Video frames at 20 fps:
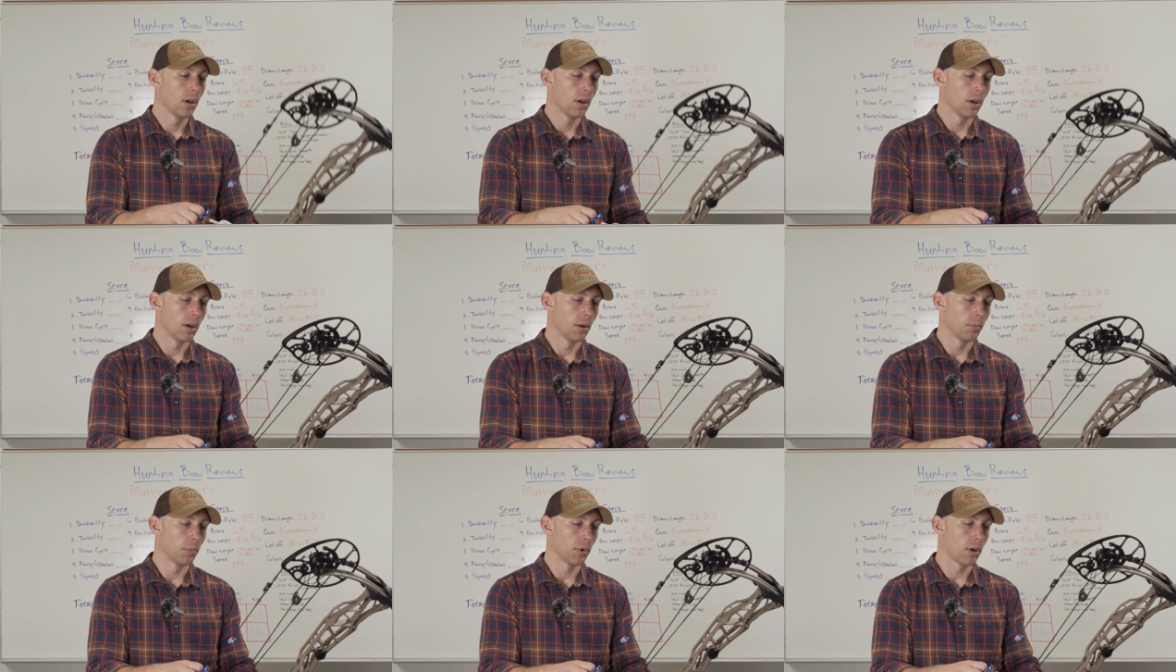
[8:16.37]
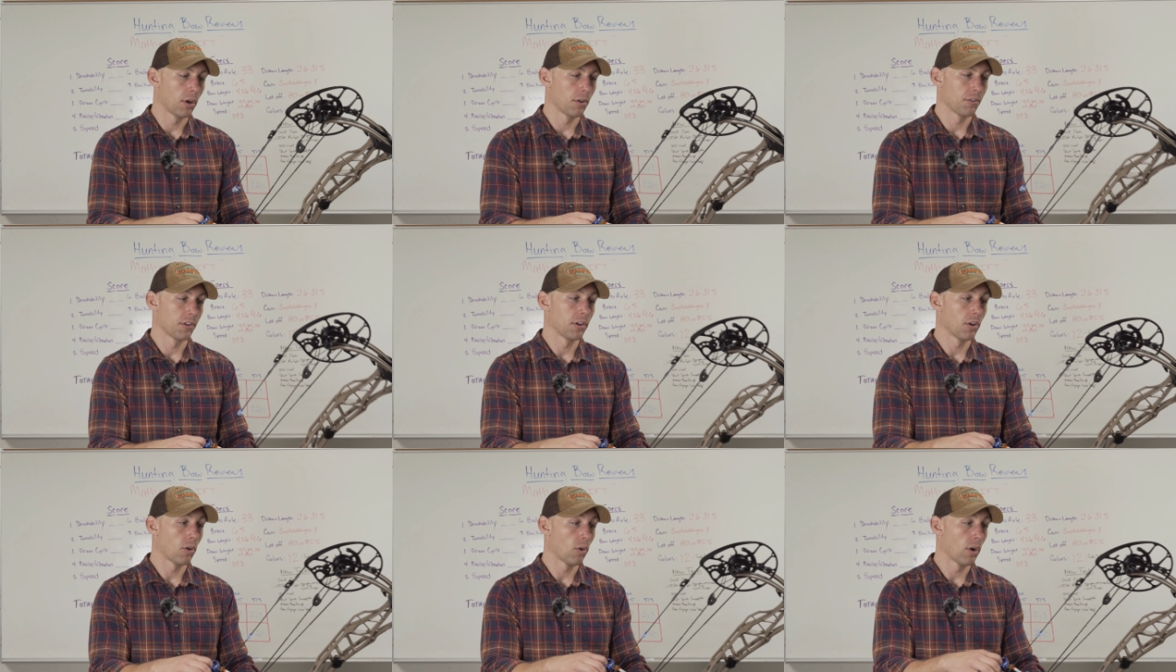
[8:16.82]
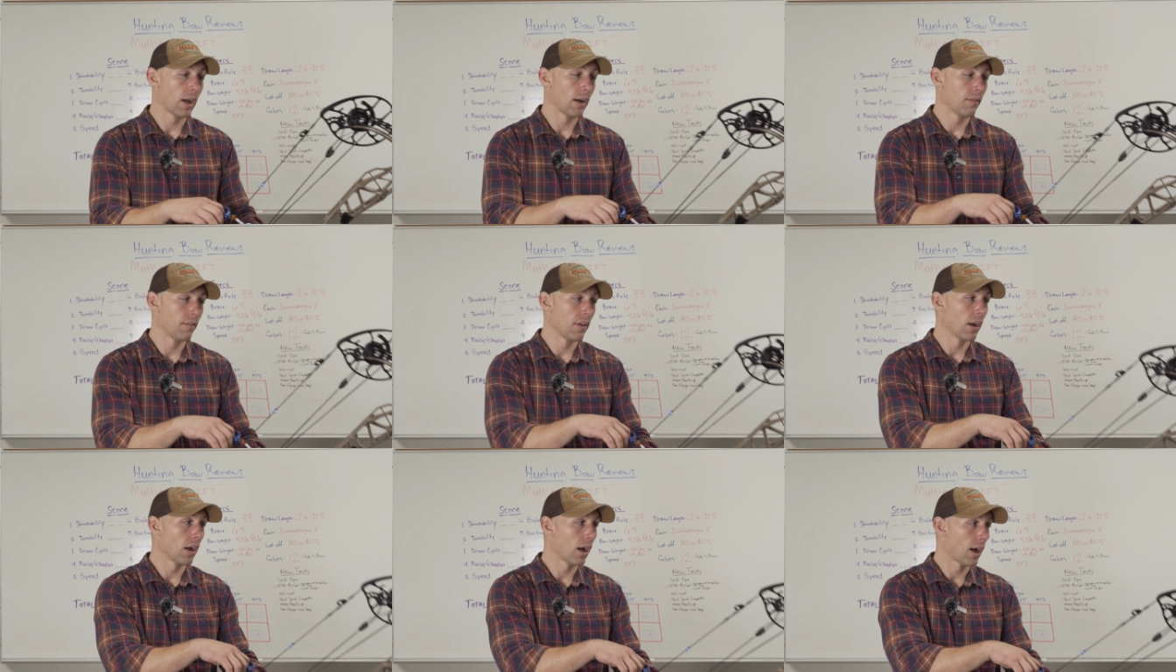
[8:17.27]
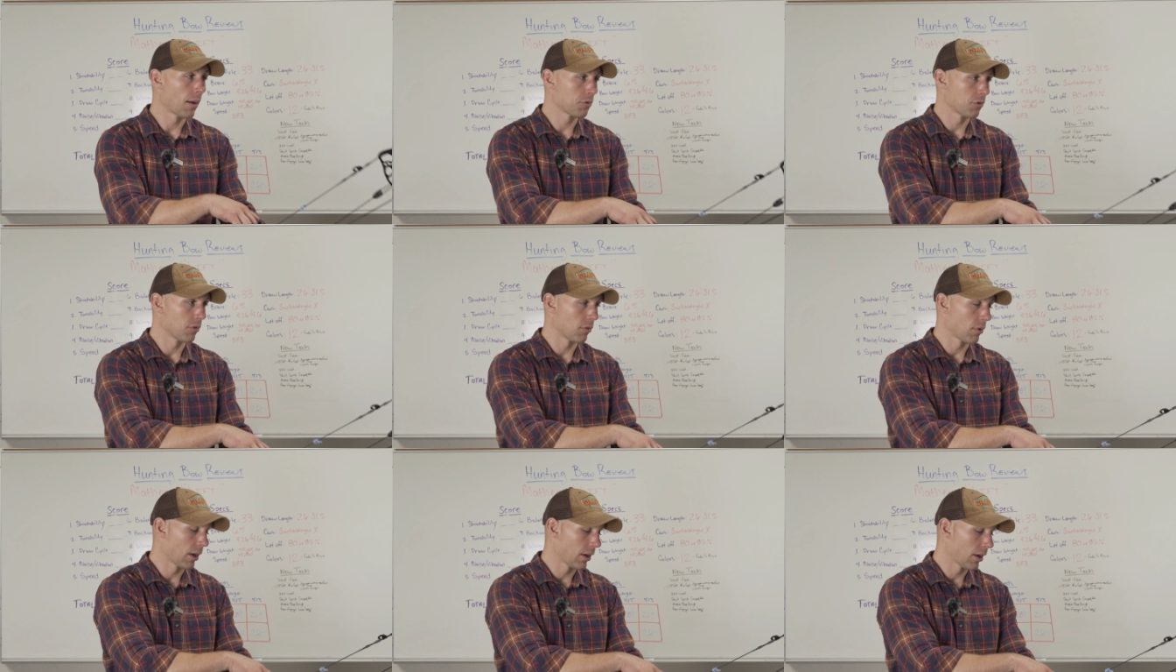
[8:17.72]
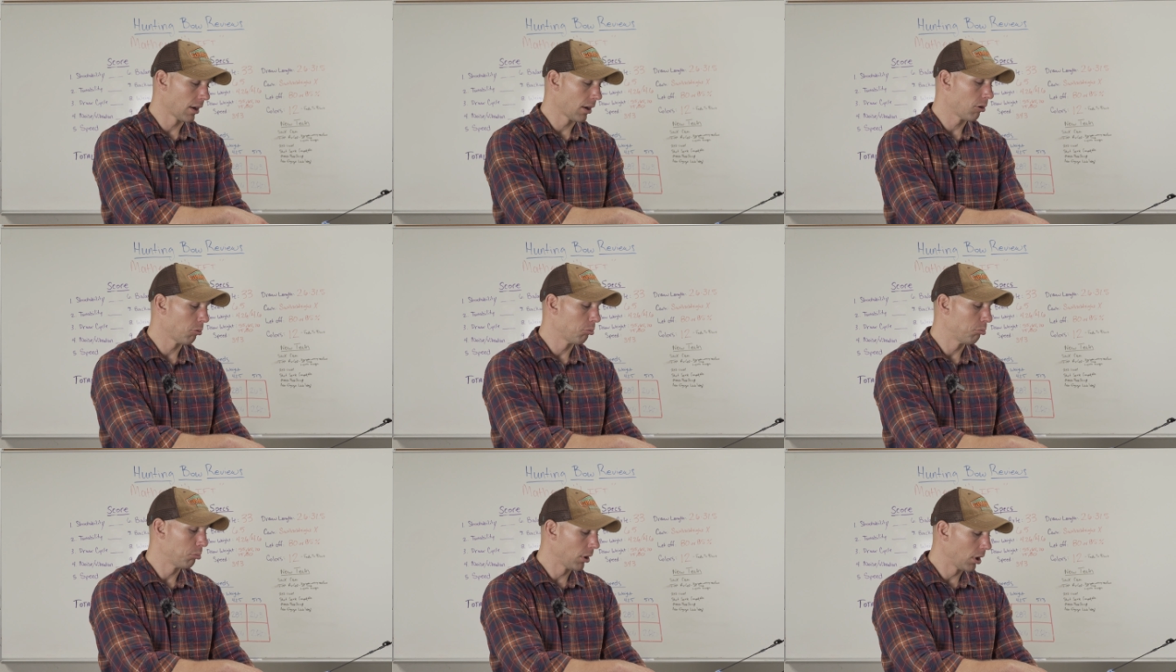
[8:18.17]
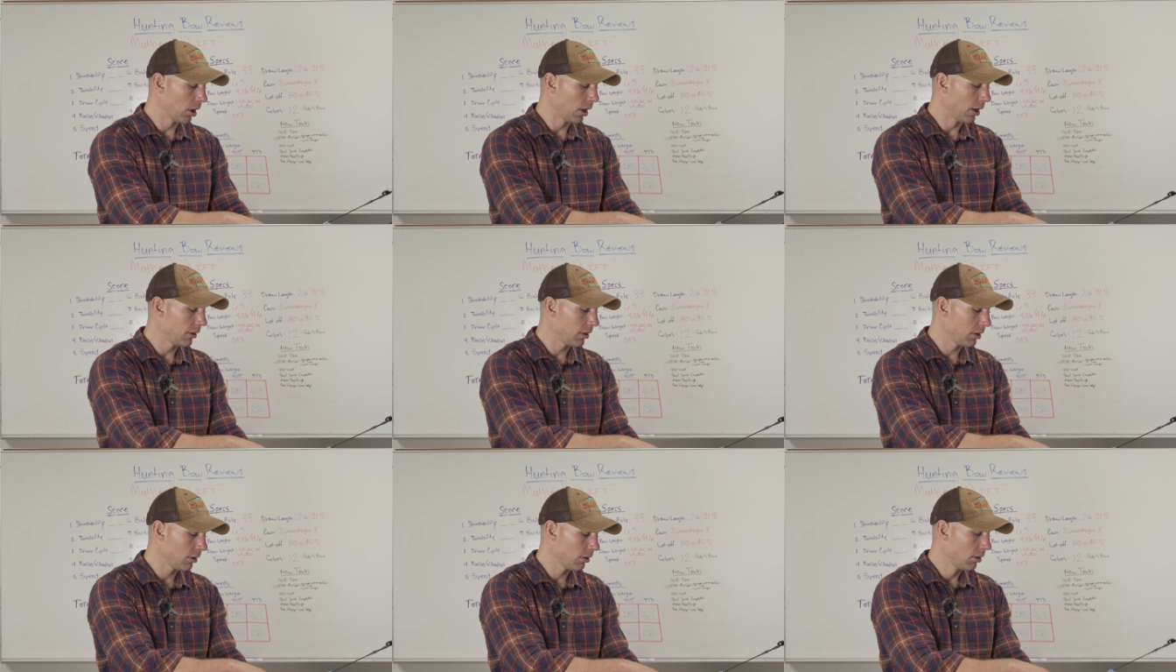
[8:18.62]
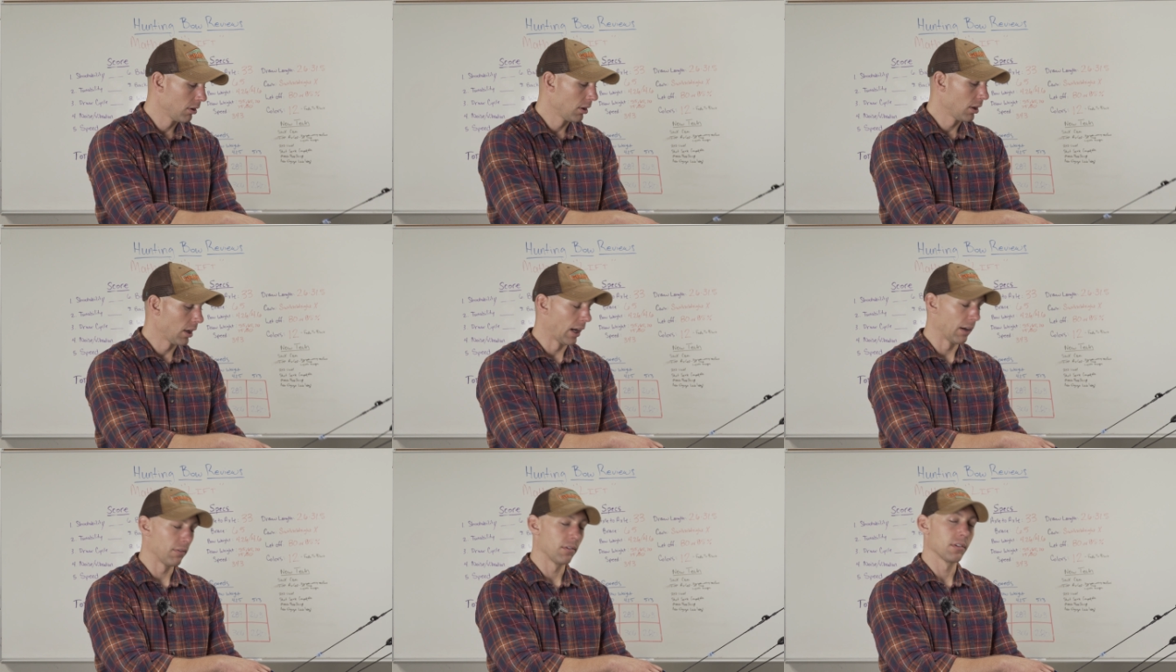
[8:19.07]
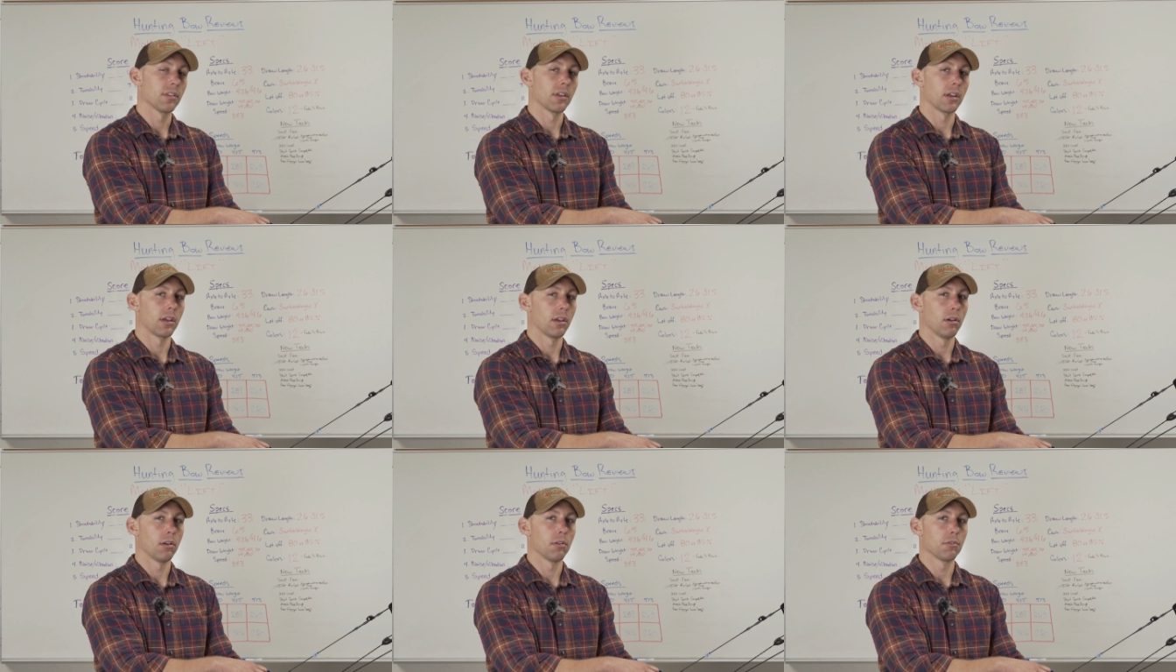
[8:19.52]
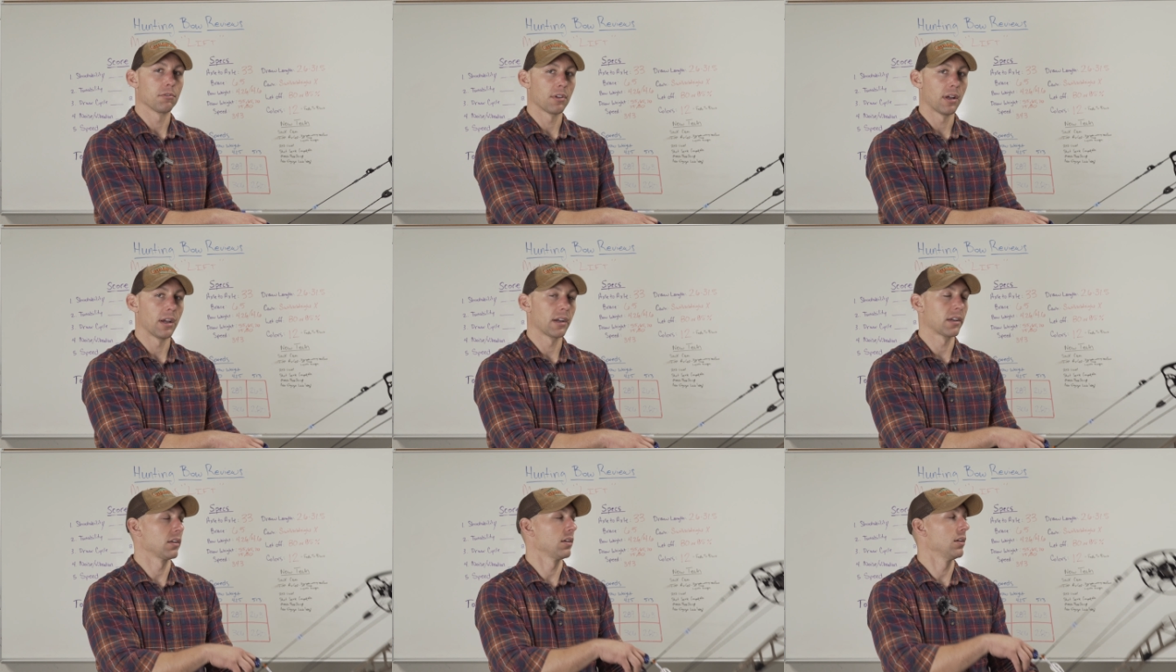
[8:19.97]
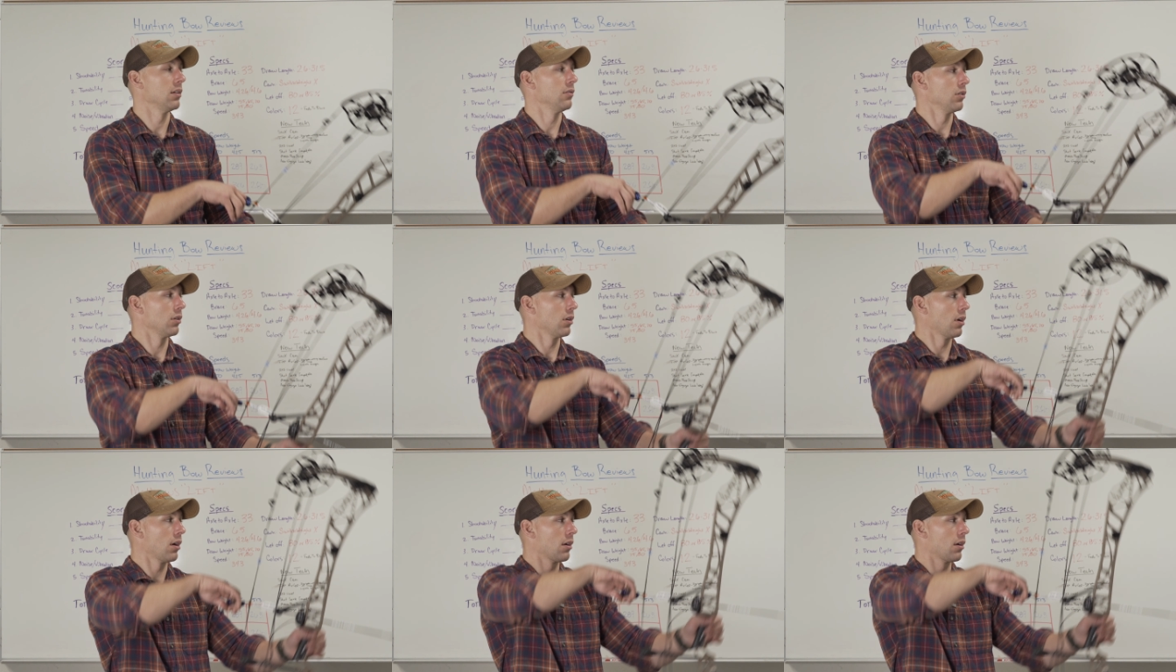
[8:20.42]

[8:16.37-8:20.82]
because I don't have that option right now, but everything else I can give you an